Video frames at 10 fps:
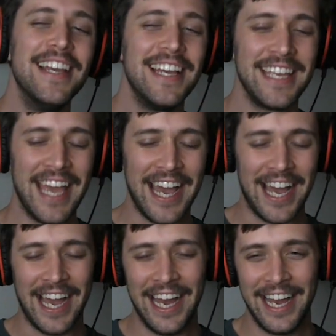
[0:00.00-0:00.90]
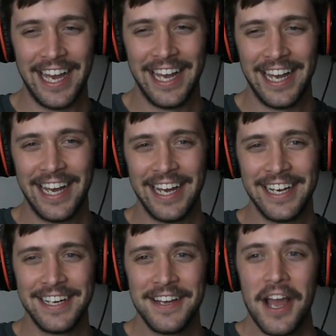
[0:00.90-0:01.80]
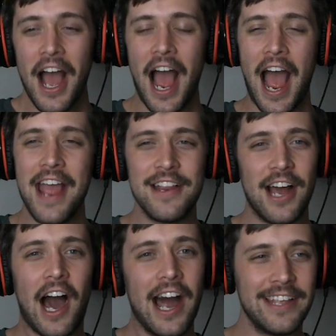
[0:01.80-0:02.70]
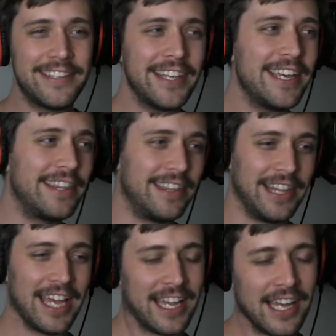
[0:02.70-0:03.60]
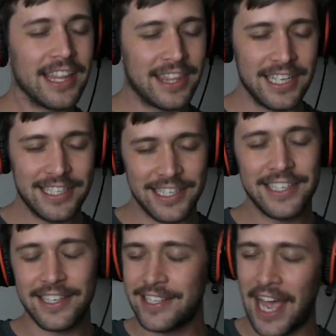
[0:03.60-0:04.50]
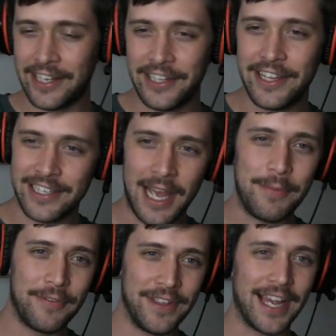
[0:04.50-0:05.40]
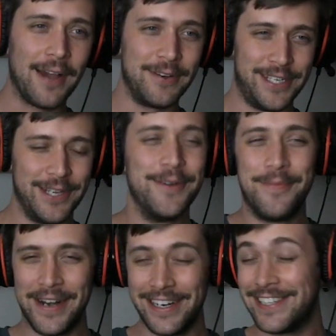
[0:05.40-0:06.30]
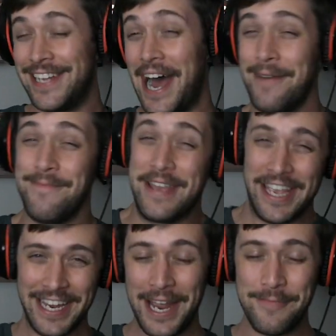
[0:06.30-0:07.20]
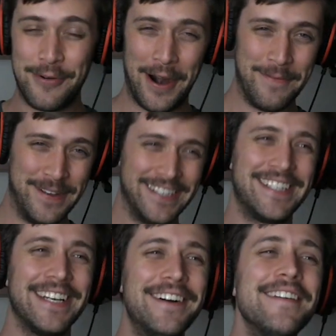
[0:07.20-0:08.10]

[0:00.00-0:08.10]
Yeah. I honestly, like, this is exactly the type of thing I would do, but it is not me, I promise you.